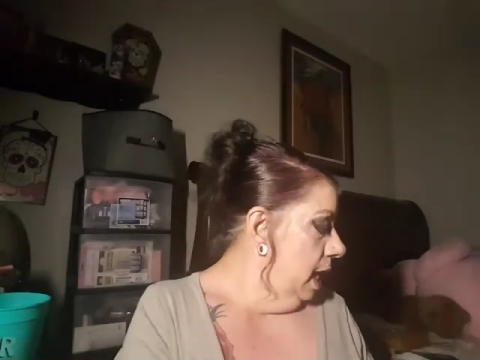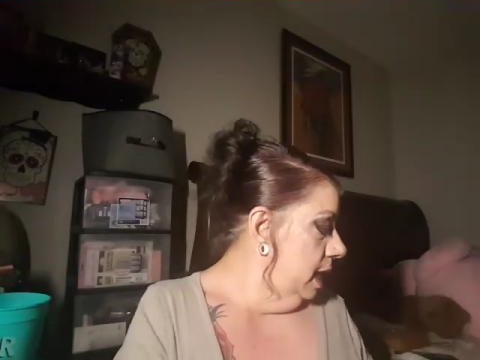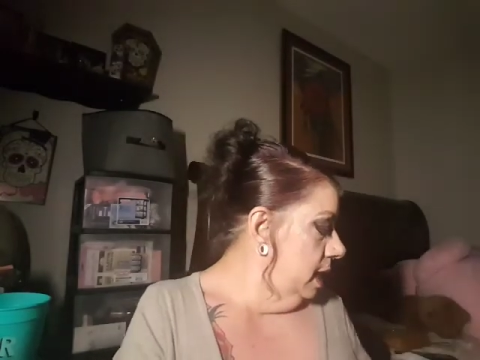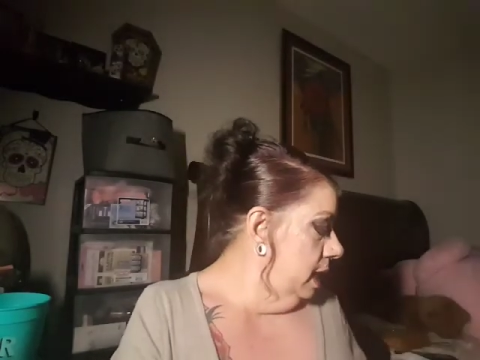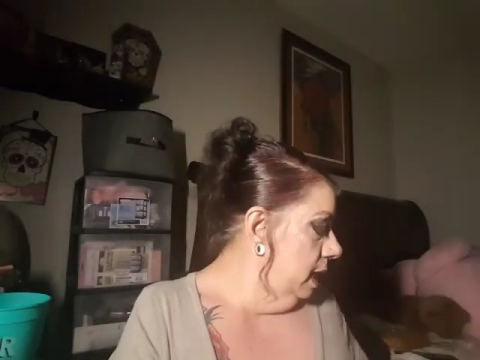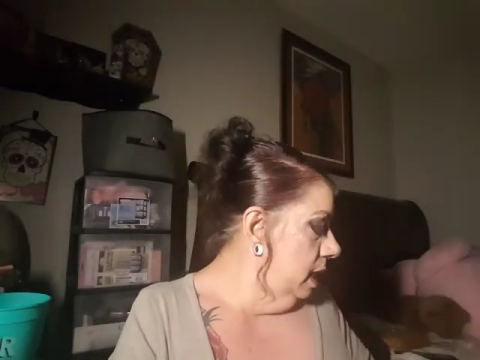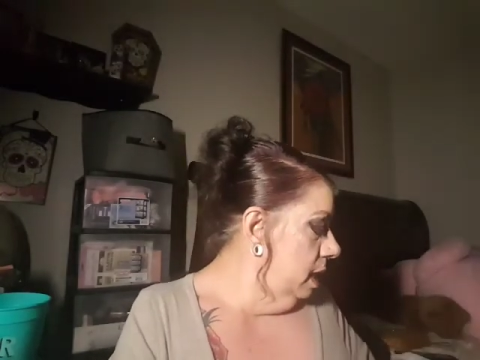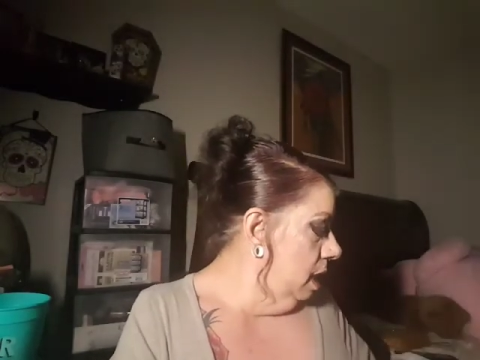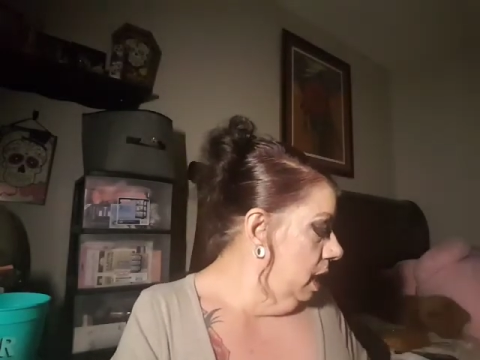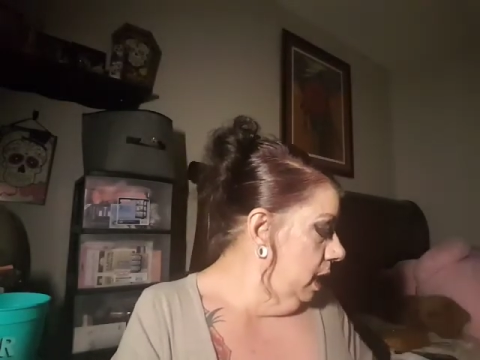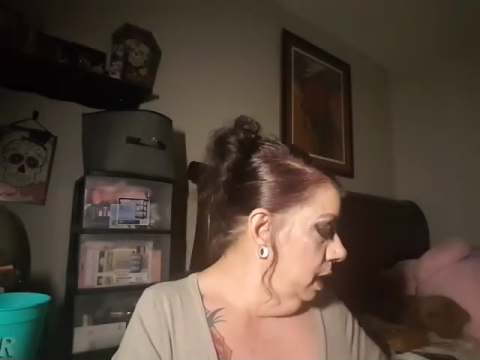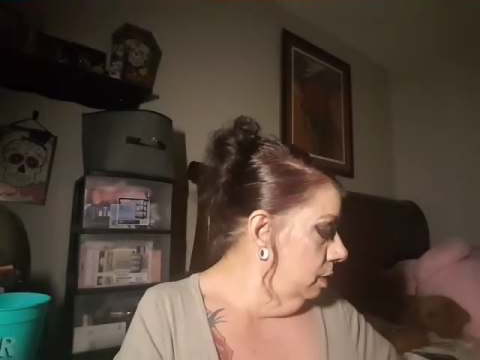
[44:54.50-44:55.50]
And then
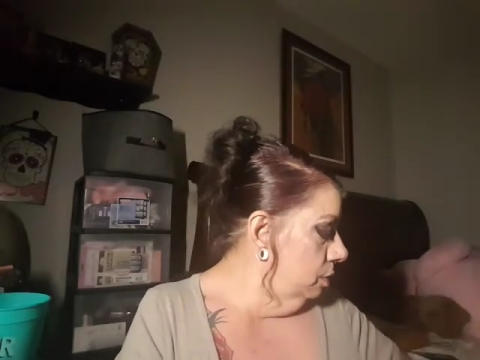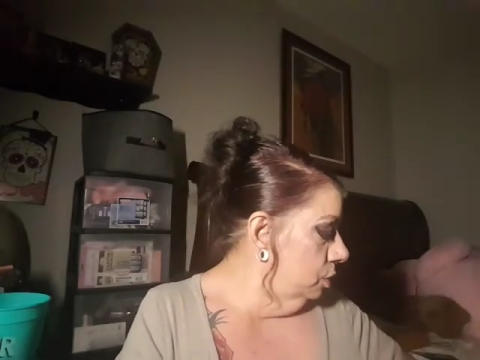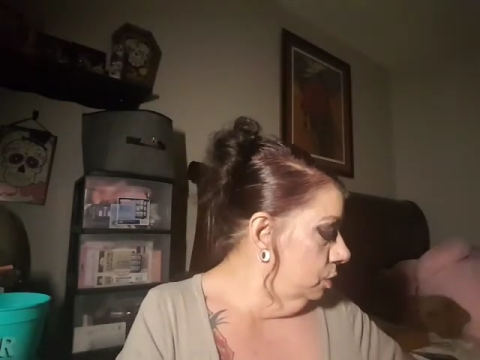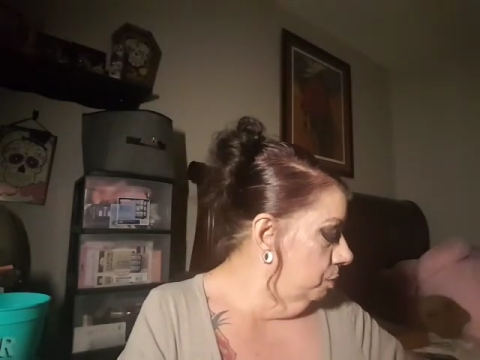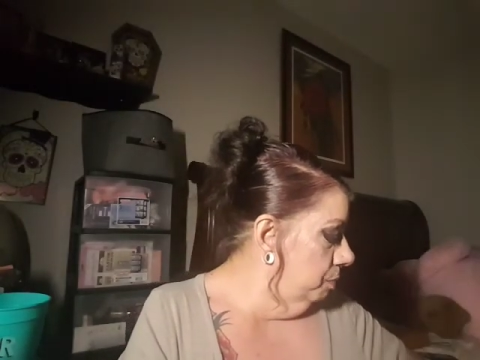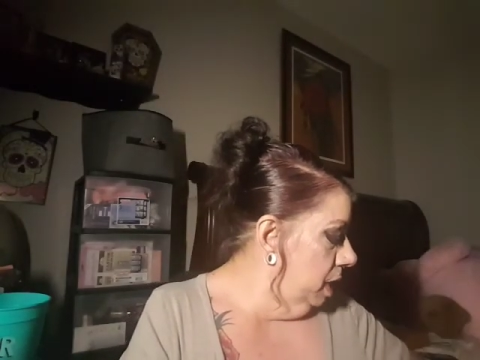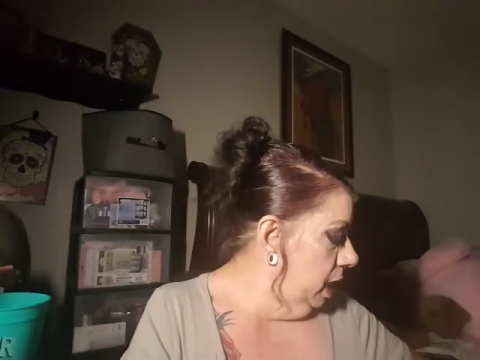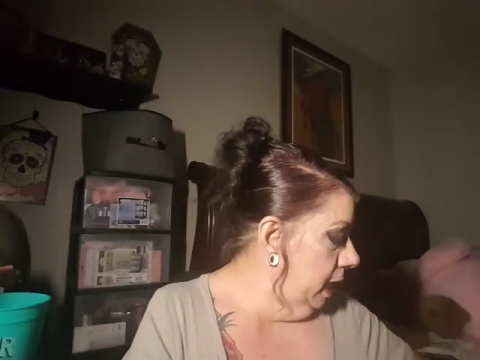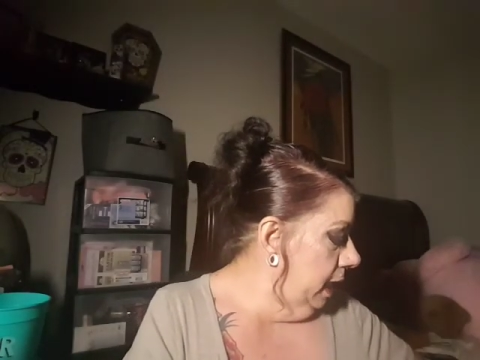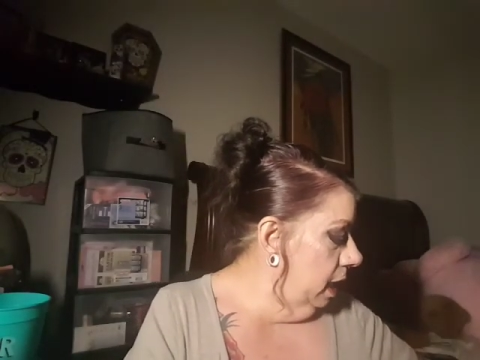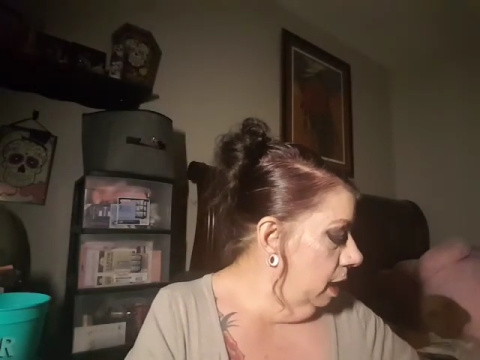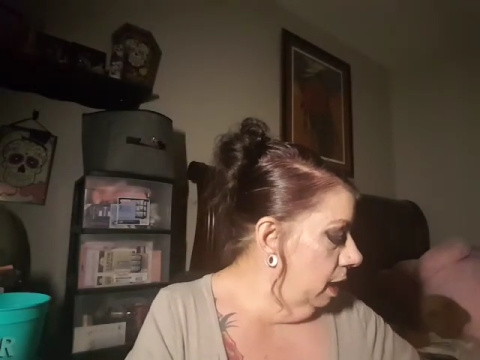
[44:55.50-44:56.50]
I used
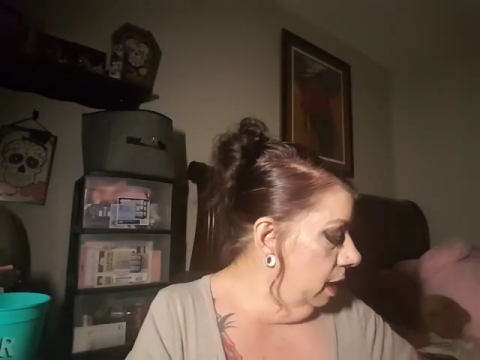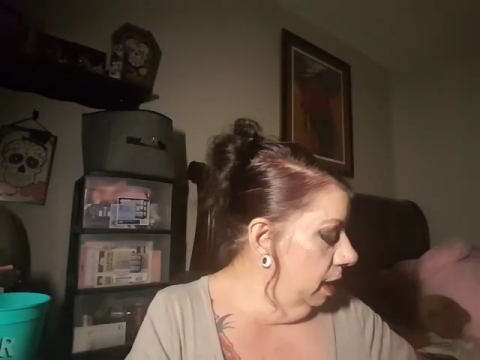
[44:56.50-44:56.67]
my